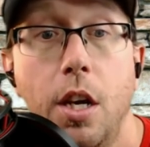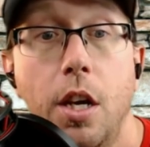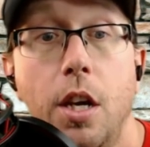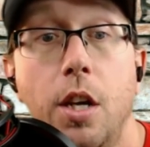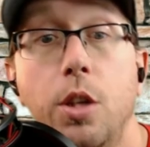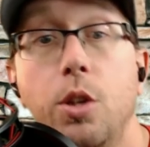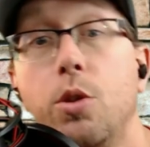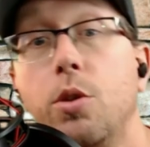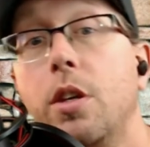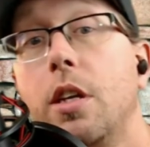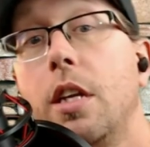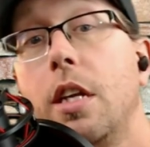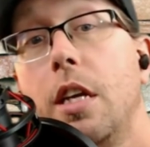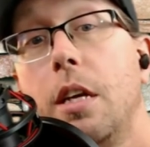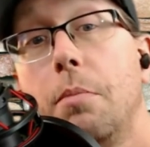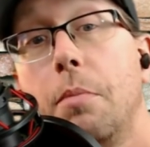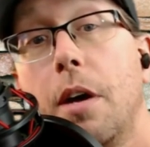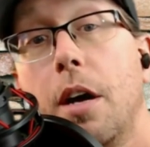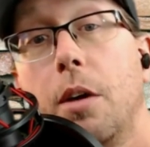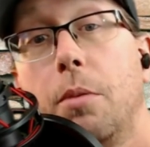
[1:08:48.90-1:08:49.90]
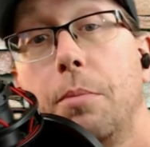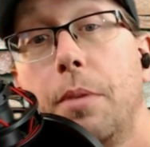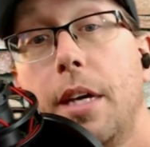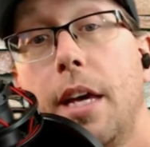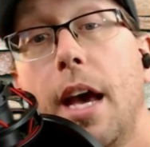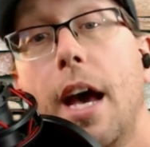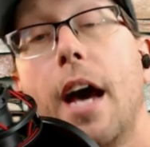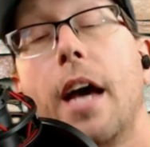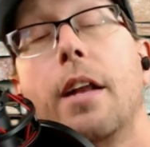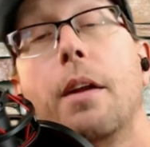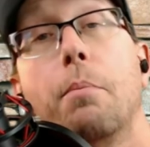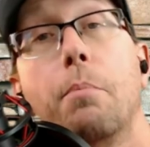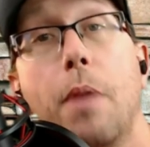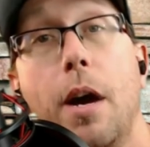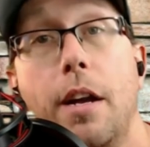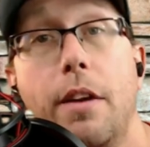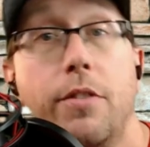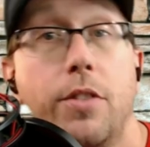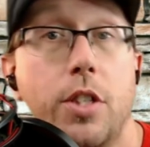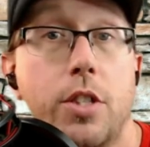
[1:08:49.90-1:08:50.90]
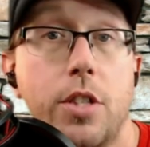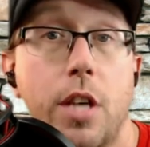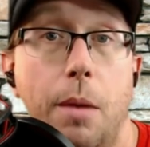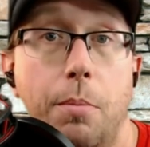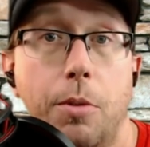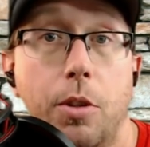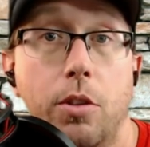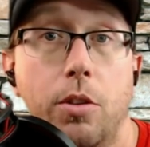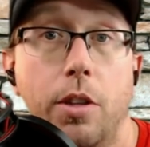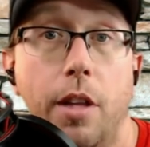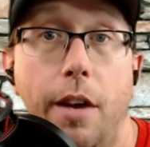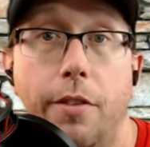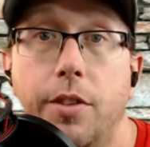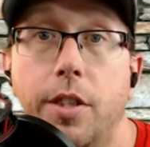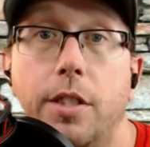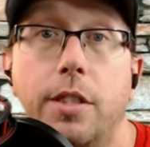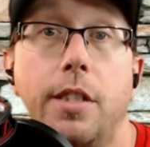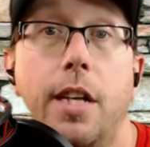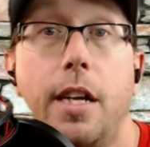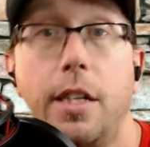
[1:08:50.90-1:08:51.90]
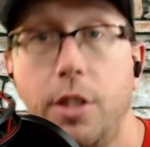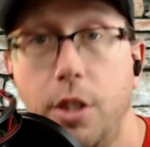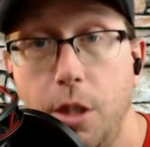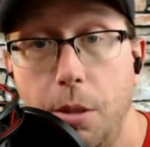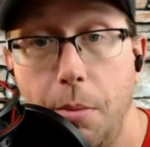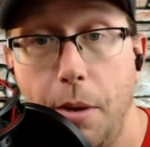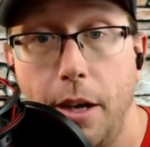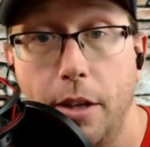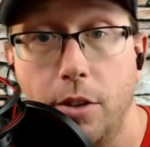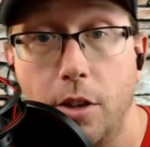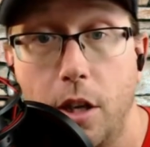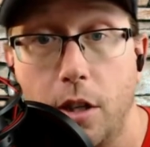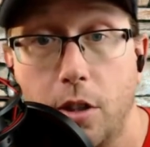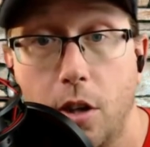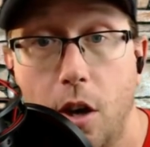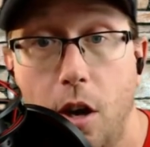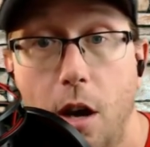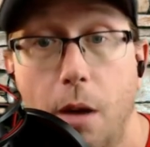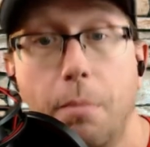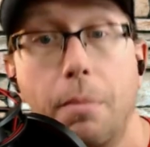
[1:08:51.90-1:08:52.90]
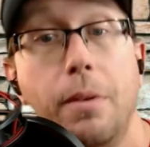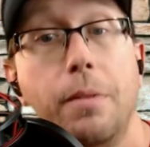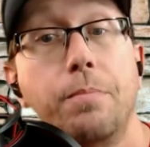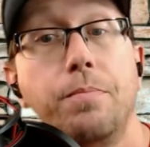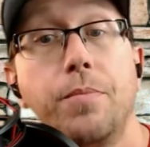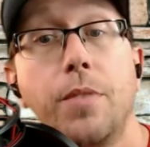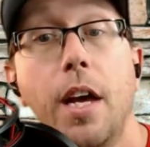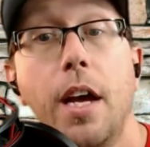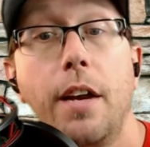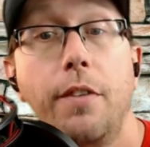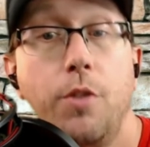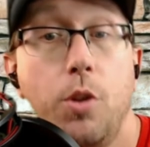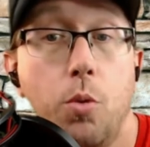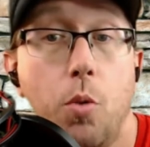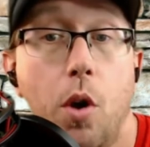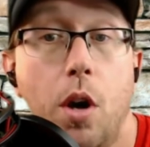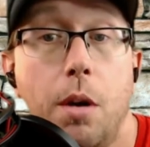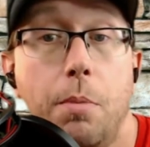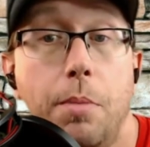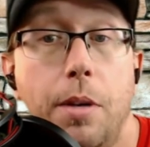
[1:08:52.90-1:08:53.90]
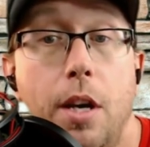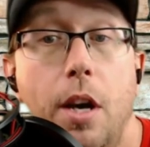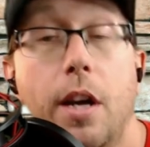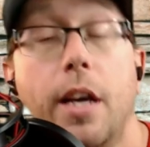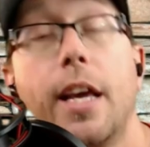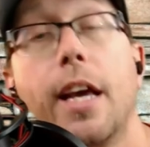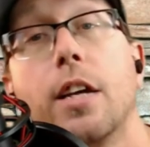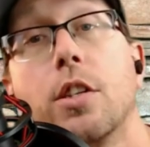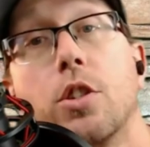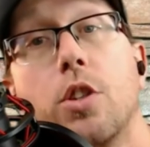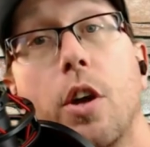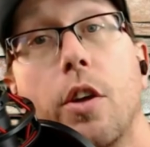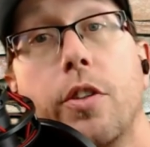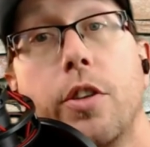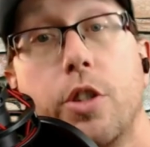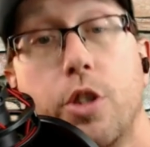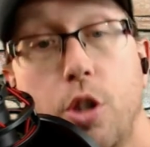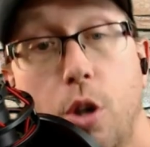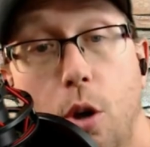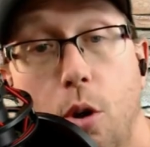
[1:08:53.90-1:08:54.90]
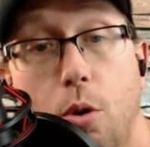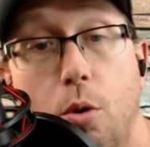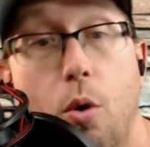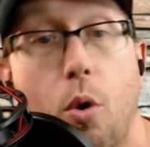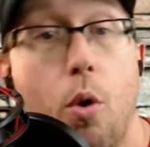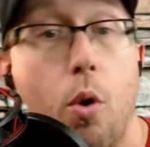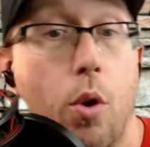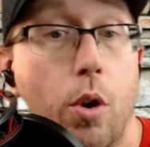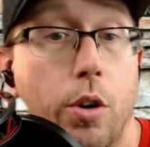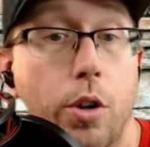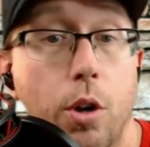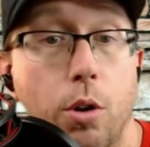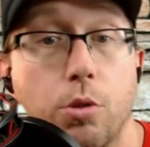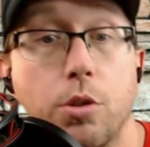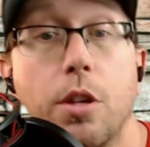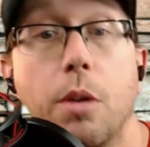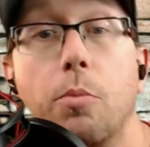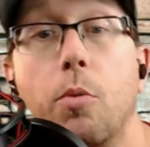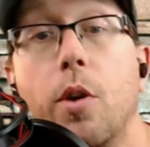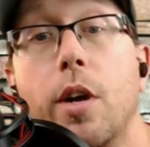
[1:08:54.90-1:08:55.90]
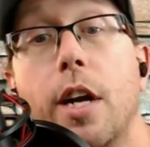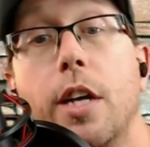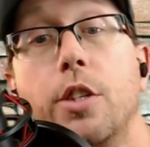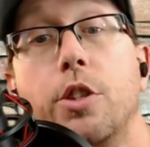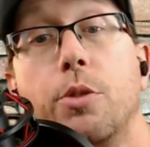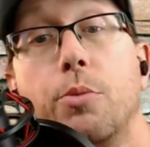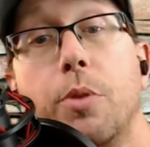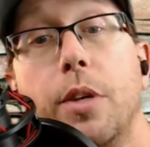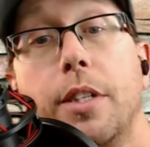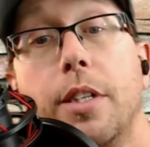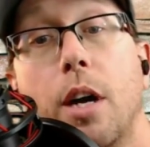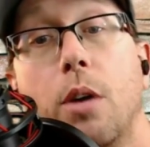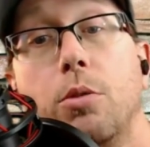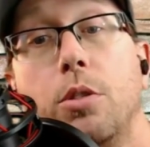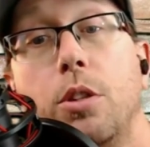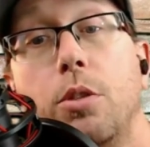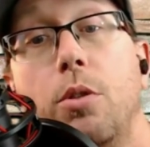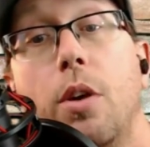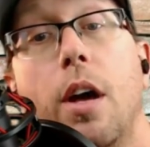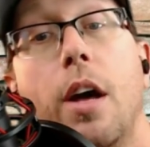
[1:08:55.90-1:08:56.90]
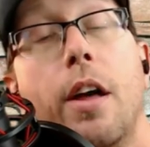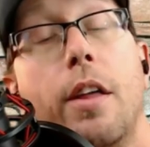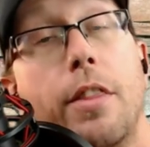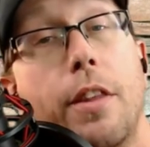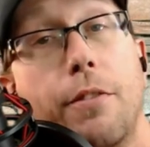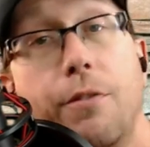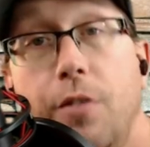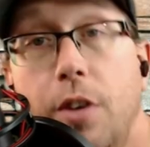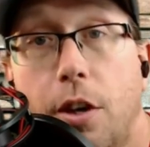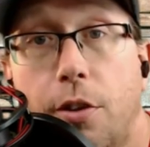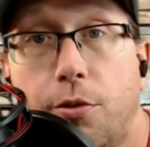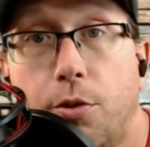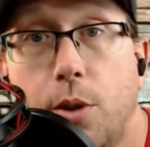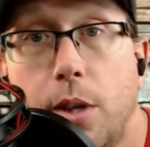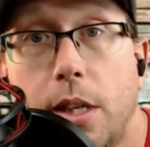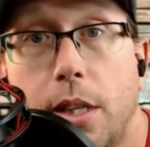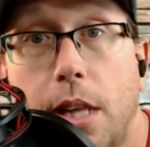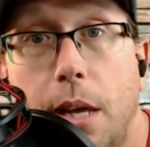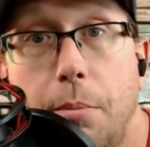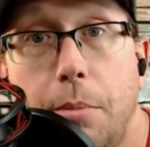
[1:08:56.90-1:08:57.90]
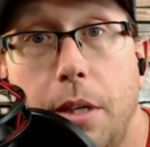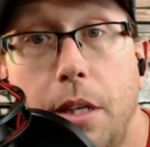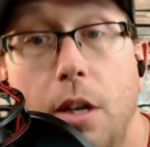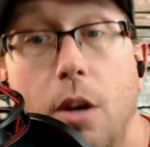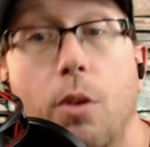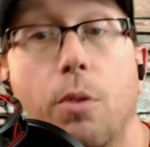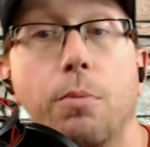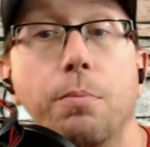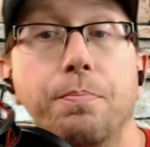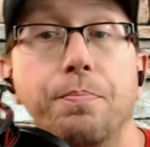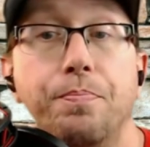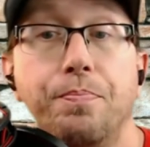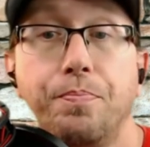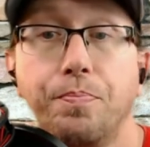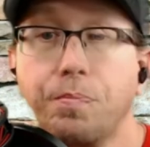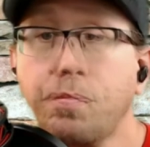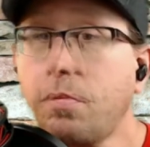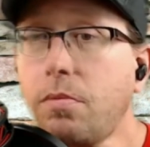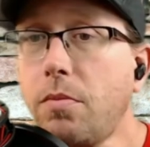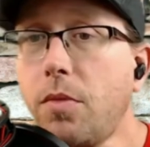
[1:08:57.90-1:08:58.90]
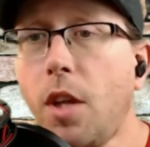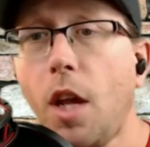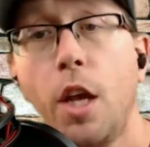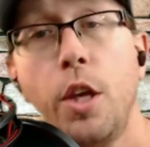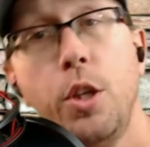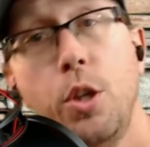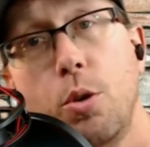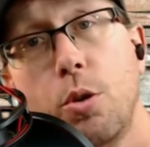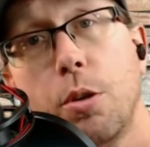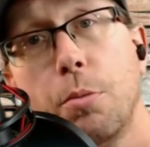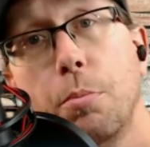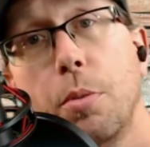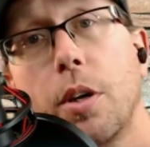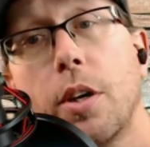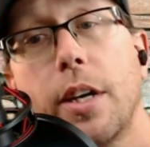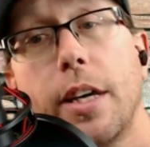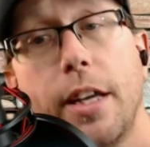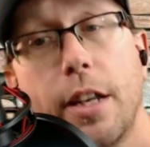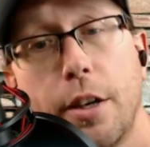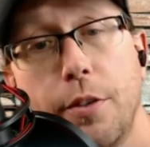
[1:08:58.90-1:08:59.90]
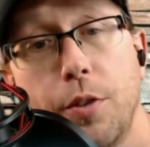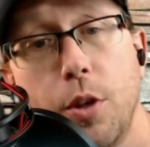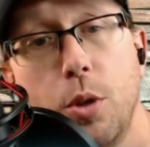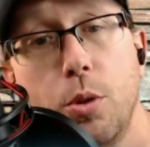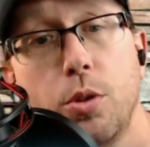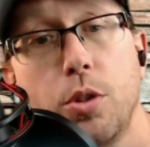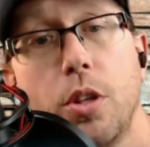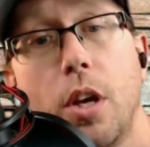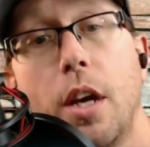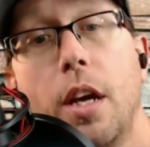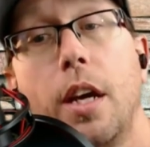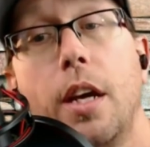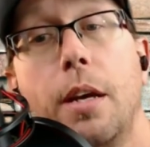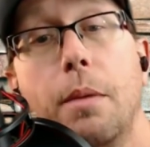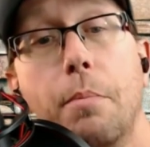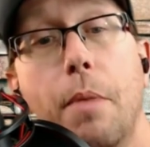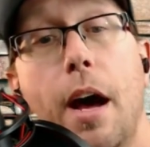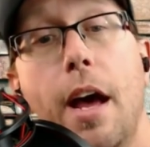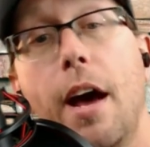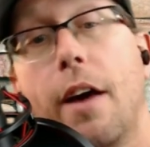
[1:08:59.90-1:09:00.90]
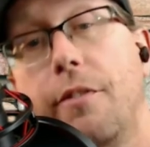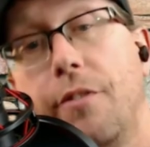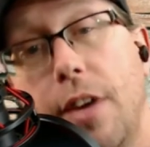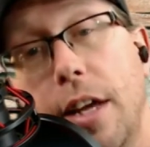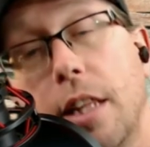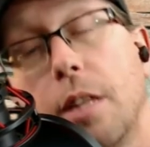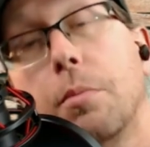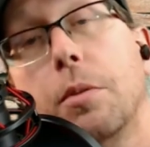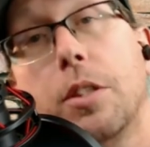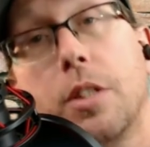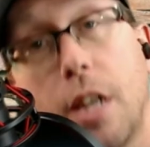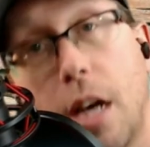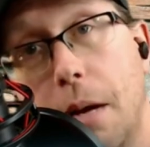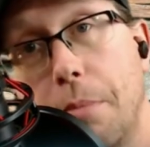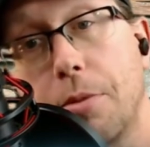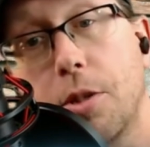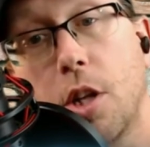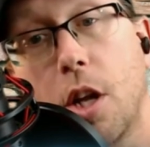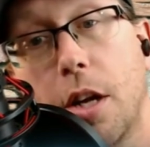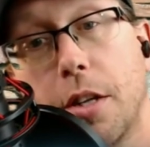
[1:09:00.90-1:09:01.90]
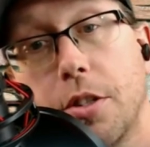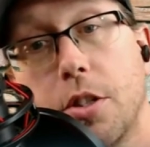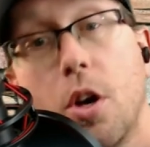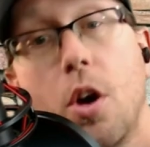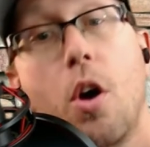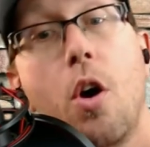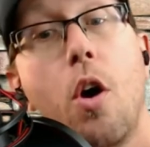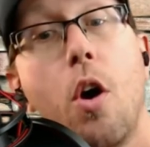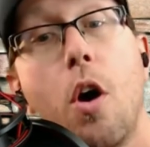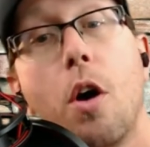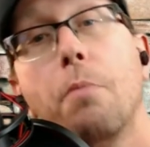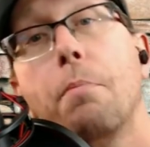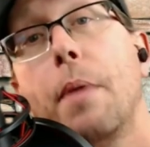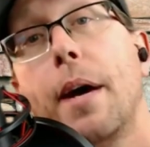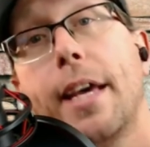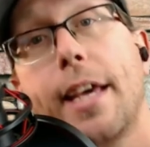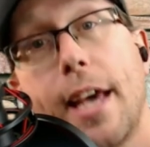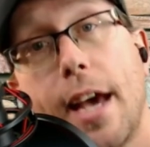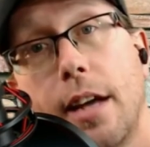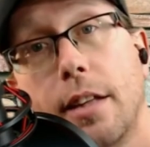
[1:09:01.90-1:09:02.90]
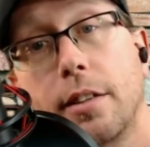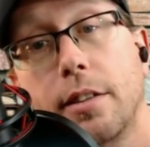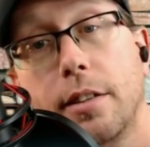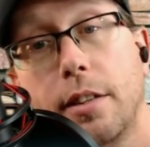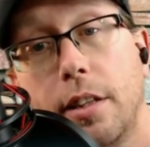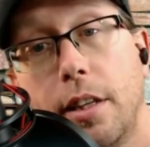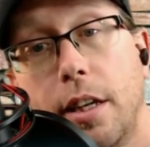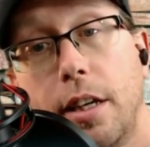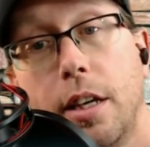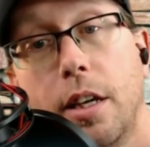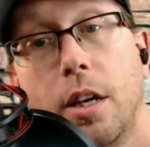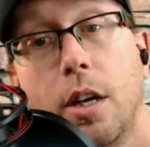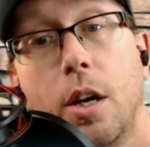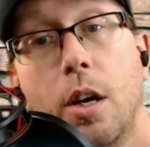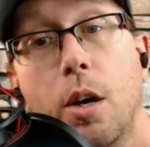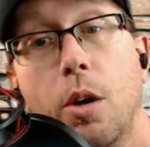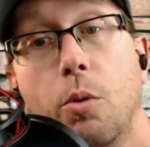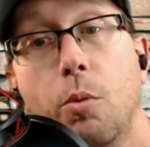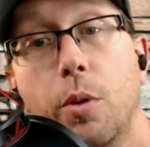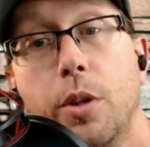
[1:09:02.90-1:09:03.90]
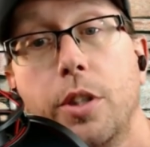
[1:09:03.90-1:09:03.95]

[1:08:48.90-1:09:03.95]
You can email me at mindofaskepticalleftist at gmail.com. And if you want to be a guest on the show or know someone I should reach out to, then feel free to let me know. You can book interviews in my available time slots on my Calendly, which